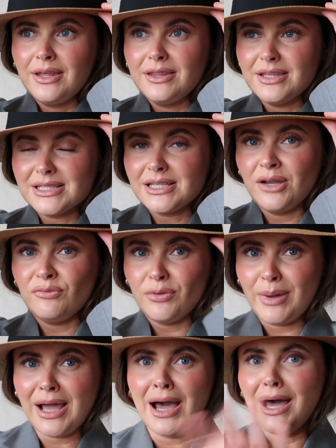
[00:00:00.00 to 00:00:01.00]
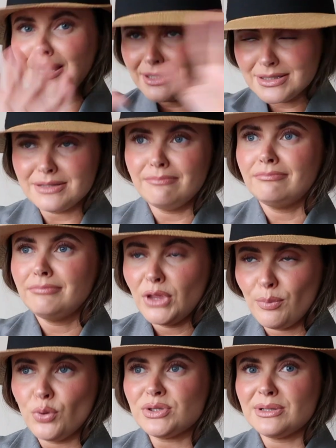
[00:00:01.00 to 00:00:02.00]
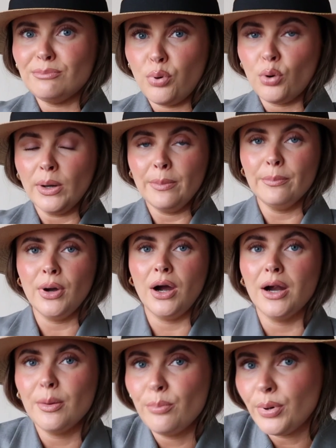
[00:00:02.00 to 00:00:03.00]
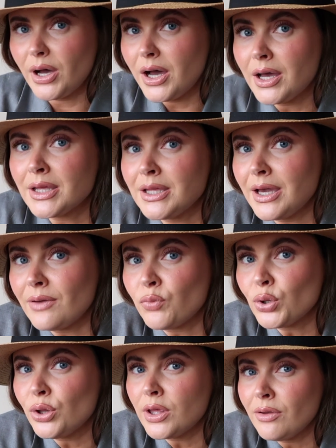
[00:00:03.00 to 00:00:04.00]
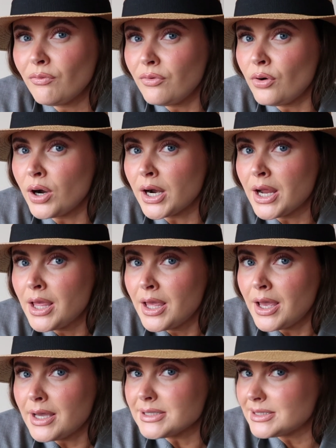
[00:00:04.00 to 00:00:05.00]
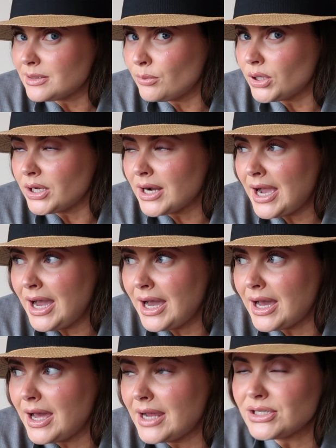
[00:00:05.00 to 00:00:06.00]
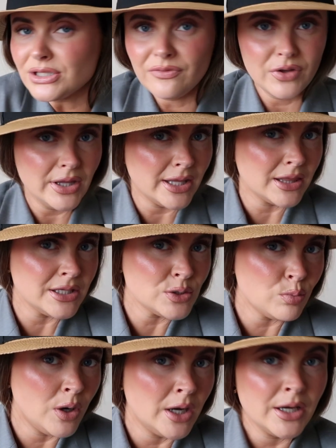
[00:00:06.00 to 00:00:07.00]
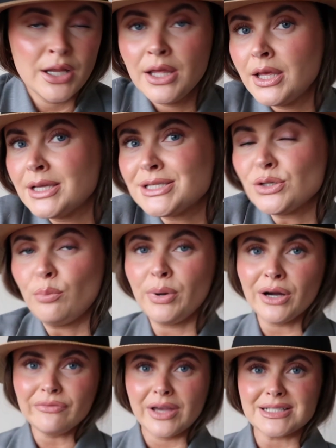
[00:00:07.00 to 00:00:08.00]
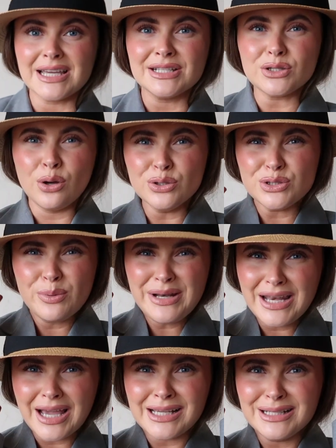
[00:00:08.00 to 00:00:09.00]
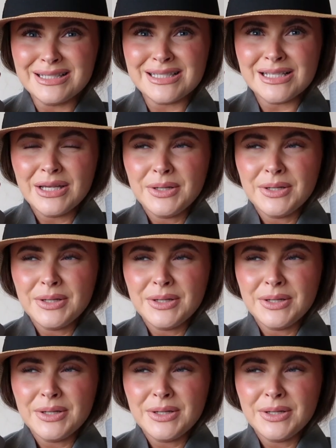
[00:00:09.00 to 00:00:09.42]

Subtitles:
the sun from my eyes, the most important part. But yeah, if you're looking for a similar hat, I just feel like this one is so perfect. And it's also a nice,